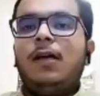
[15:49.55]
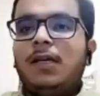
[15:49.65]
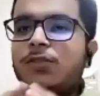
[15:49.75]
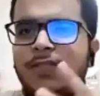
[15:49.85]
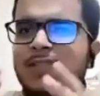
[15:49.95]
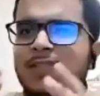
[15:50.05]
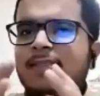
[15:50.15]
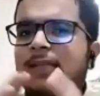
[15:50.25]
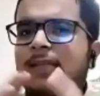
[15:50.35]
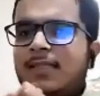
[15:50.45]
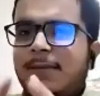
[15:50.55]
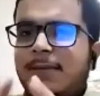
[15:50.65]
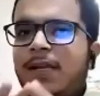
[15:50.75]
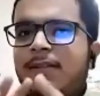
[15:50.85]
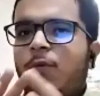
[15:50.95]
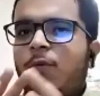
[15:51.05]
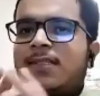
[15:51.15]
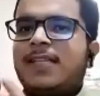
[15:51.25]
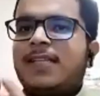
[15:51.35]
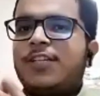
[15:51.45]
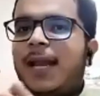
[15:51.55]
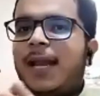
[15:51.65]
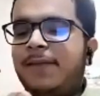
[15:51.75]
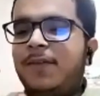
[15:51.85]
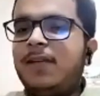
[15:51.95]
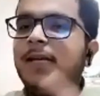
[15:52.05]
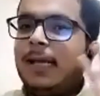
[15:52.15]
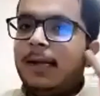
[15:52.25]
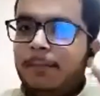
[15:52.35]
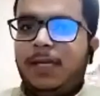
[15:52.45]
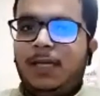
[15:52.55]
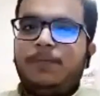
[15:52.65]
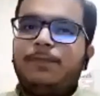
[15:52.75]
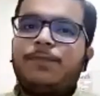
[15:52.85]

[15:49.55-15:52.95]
So this is simply what state shall endeavor mean.